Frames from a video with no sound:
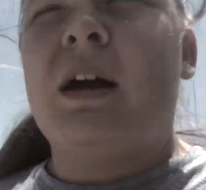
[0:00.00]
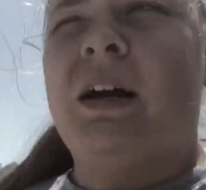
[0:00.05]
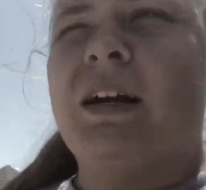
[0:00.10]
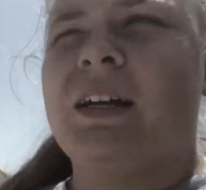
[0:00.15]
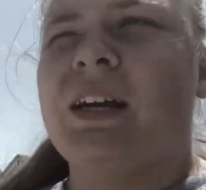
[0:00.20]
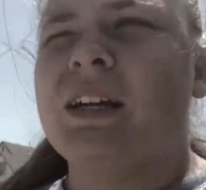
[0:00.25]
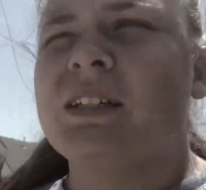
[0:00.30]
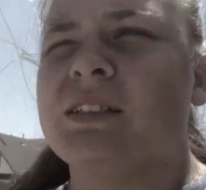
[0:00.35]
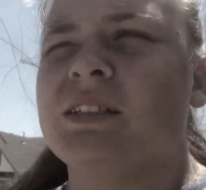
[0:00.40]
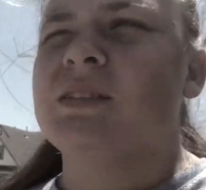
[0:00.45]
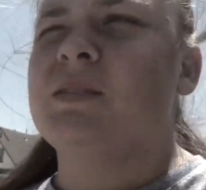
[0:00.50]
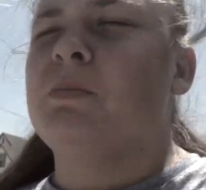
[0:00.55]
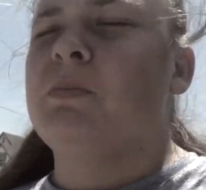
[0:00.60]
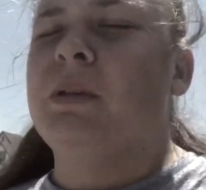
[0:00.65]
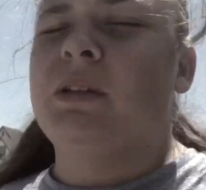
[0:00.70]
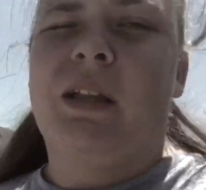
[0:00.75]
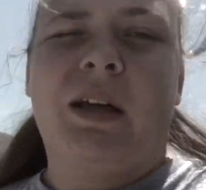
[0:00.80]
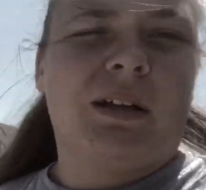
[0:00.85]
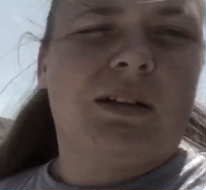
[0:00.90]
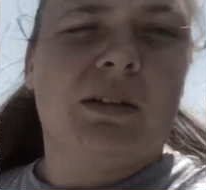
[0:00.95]
I guess this would
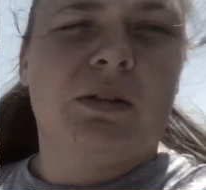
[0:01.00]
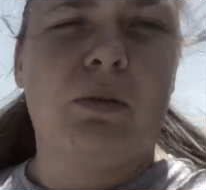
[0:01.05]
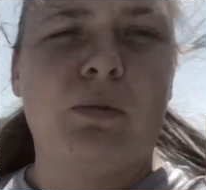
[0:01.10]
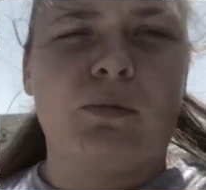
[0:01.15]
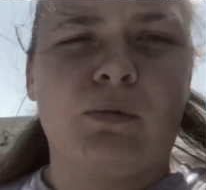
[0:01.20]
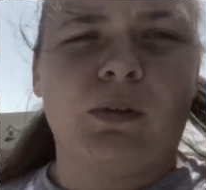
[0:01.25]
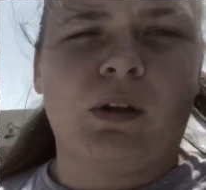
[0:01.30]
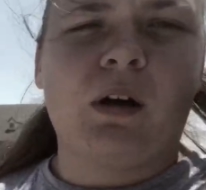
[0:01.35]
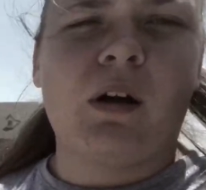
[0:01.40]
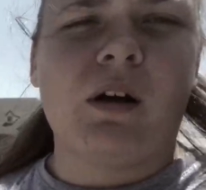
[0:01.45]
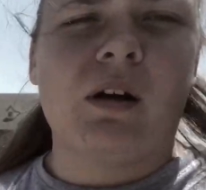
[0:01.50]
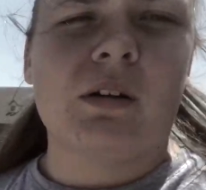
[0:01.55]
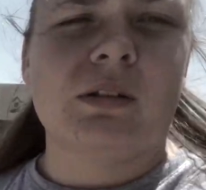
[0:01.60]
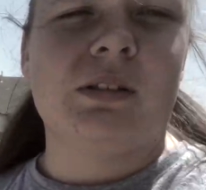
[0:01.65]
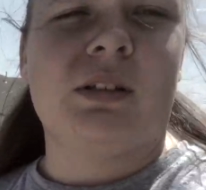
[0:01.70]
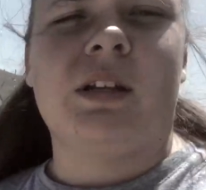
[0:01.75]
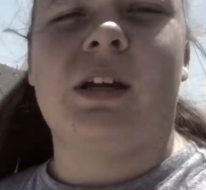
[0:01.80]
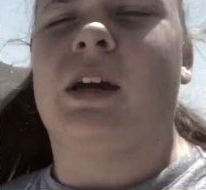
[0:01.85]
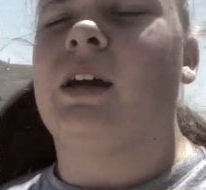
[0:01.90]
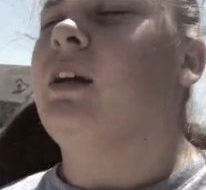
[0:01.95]
be like a little vlog
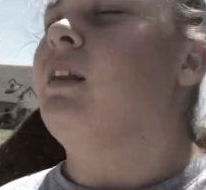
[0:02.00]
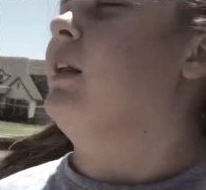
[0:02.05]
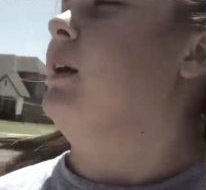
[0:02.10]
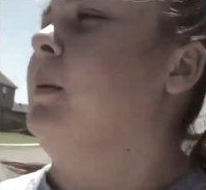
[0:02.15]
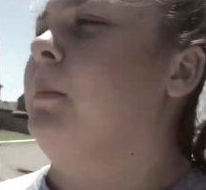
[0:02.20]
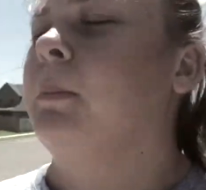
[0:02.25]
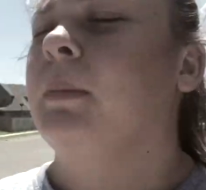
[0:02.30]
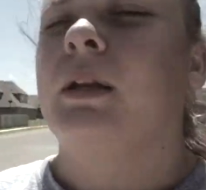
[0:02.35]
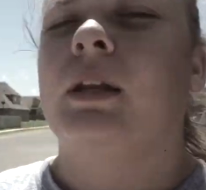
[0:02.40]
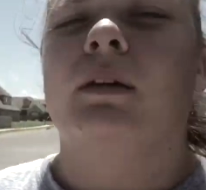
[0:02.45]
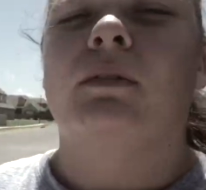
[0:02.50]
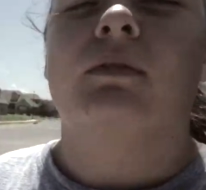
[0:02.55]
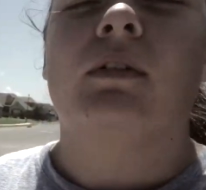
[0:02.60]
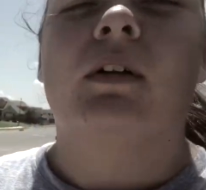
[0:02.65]
today, like a mini